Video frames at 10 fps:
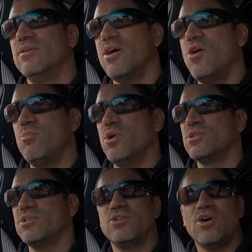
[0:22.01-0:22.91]
the whole
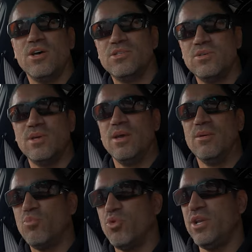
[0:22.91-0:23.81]
box and dice.
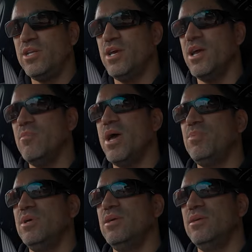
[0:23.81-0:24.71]
Pretty damn
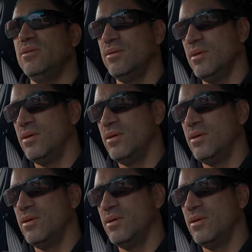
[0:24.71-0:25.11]
happy.